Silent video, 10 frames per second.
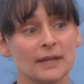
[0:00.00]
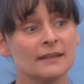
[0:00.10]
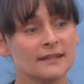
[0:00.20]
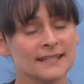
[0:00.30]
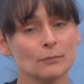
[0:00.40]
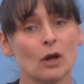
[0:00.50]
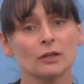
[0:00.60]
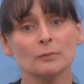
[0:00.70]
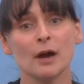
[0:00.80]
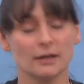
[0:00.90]
in the
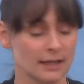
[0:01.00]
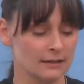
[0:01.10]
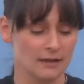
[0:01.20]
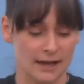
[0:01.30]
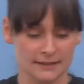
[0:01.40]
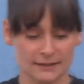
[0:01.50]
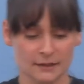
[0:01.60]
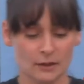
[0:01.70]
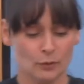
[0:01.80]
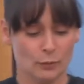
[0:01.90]
smaller parking lot
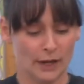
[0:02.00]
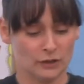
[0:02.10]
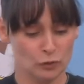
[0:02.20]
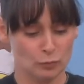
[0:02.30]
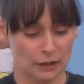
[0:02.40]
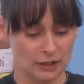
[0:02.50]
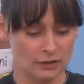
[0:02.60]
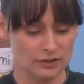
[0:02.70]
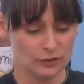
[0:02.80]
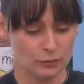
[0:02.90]
when you bring
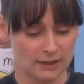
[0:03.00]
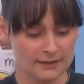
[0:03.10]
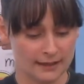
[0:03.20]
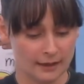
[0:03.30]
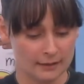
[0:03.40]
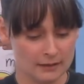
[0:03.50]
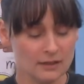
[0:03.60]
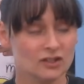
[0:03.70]
your students in.